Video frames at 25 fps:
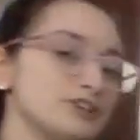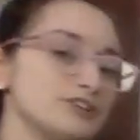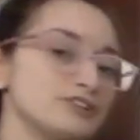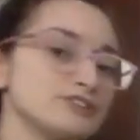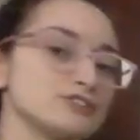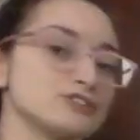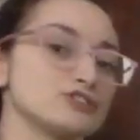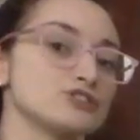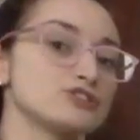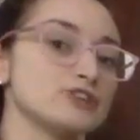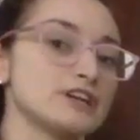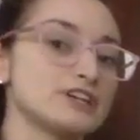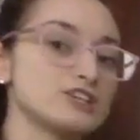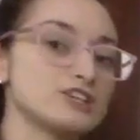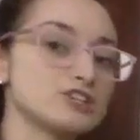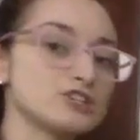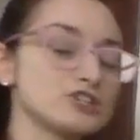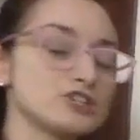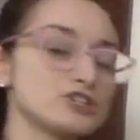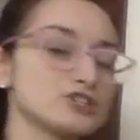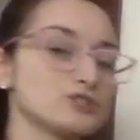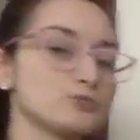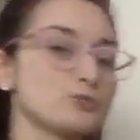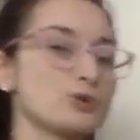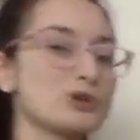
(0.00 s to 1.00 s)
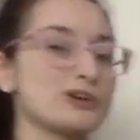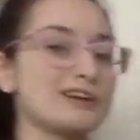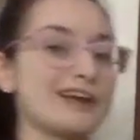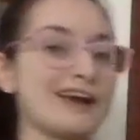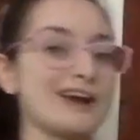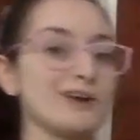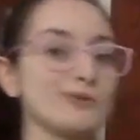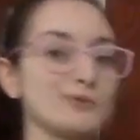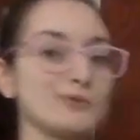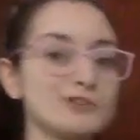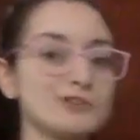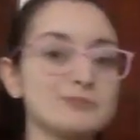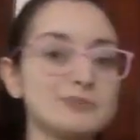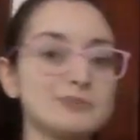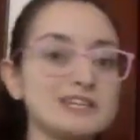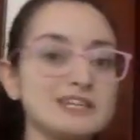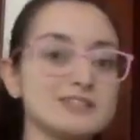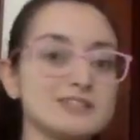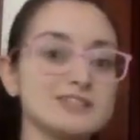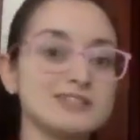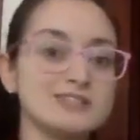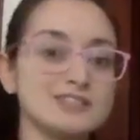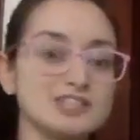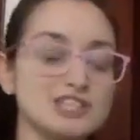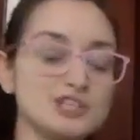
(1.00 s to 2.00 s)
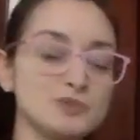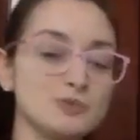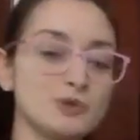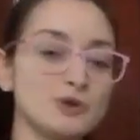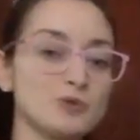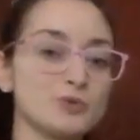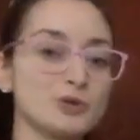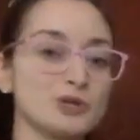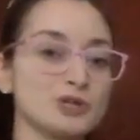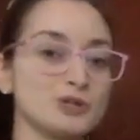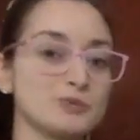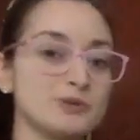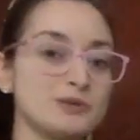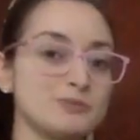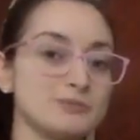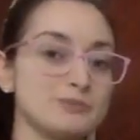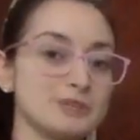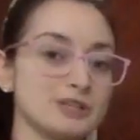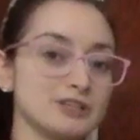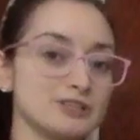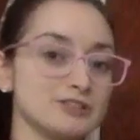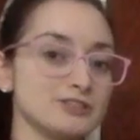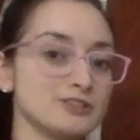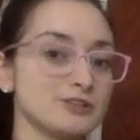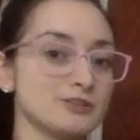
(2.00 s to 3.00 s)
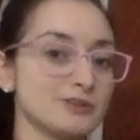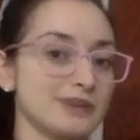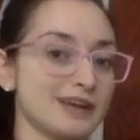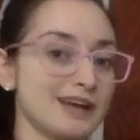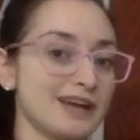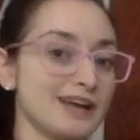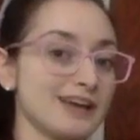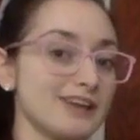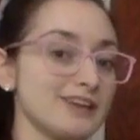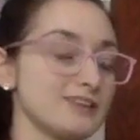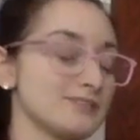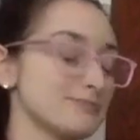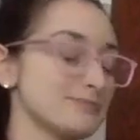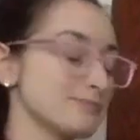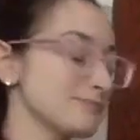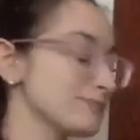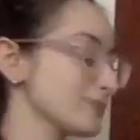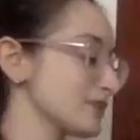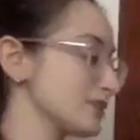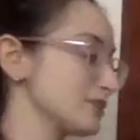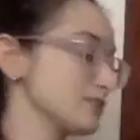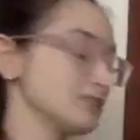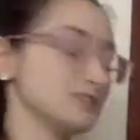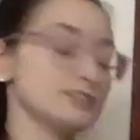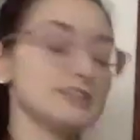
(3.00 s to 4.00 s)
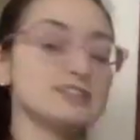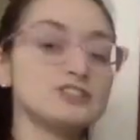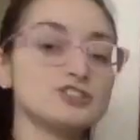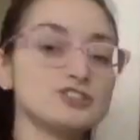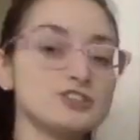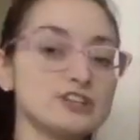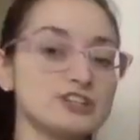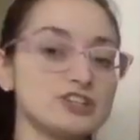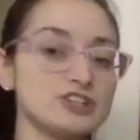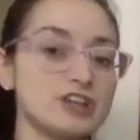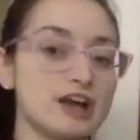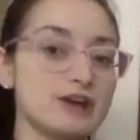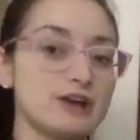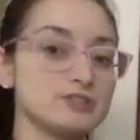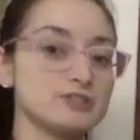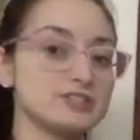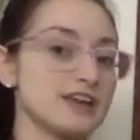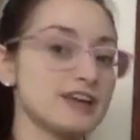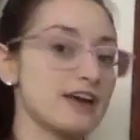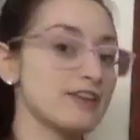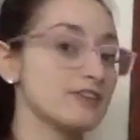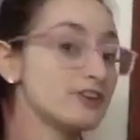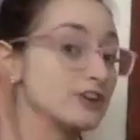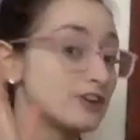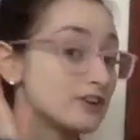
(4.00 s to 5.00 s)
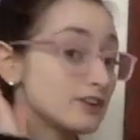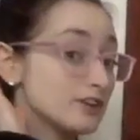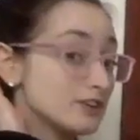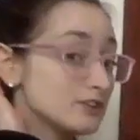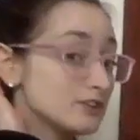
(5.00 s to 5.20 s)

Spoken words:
you to stretch this word out with me to see what word we built, okay? Let's stretch it out together.